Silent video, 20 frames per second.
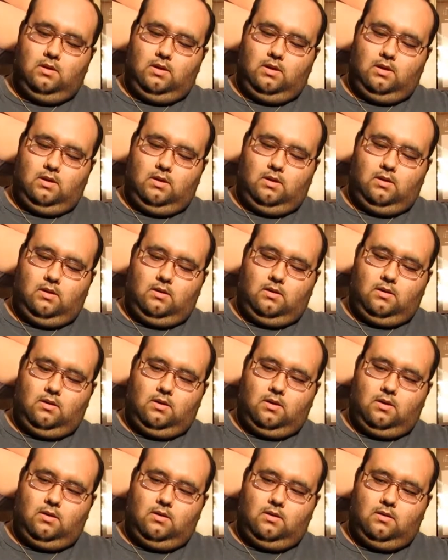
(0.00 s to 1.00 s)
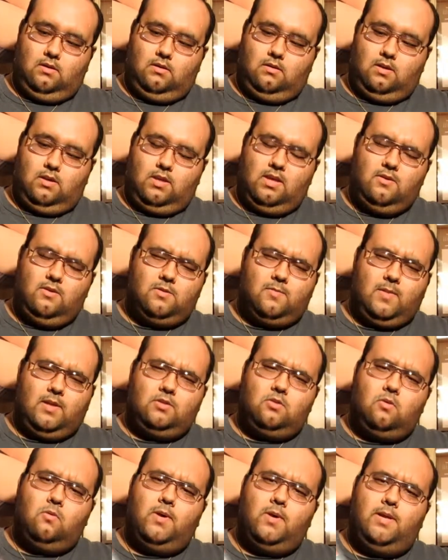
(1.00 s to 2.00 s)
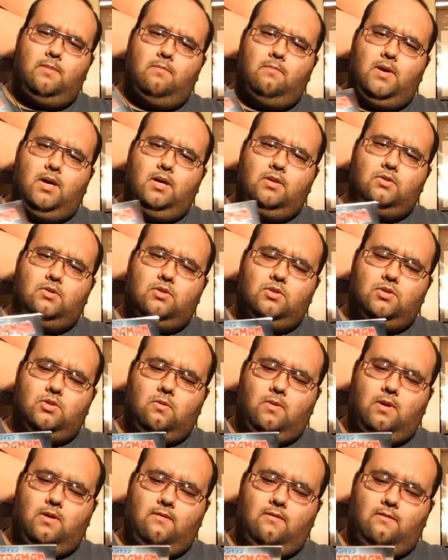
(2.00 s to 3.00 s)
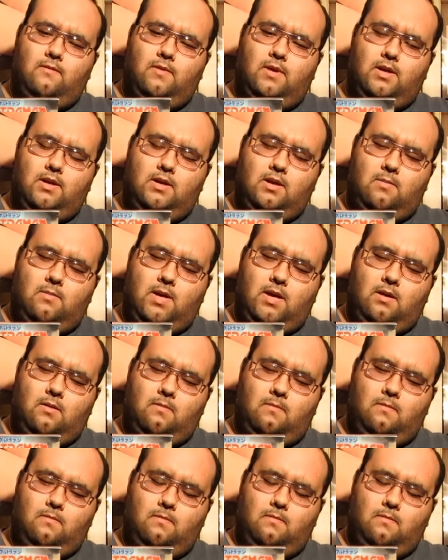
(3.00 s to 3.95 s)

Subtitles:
And I think it was about $20 or so when it come out.